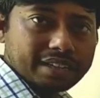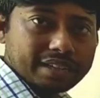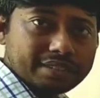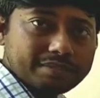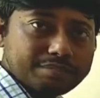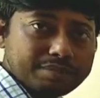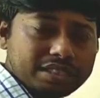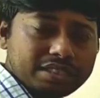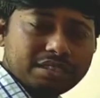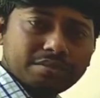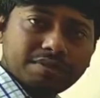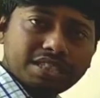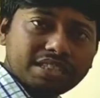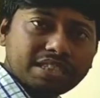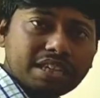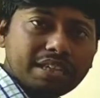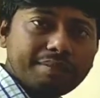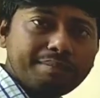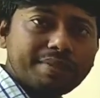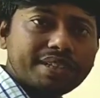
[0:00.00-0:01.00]
This is
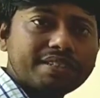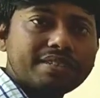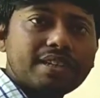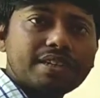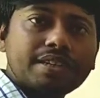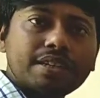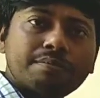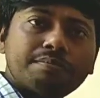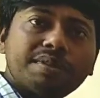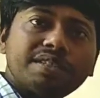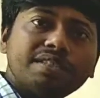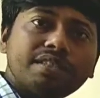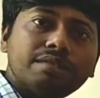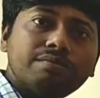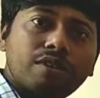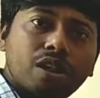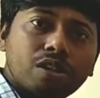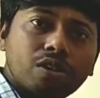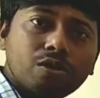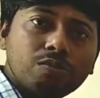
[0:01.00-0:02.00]
basically pressure, temperature,
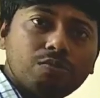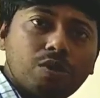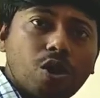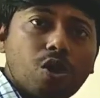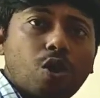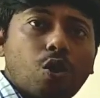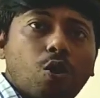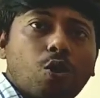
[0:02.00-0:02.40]
volume.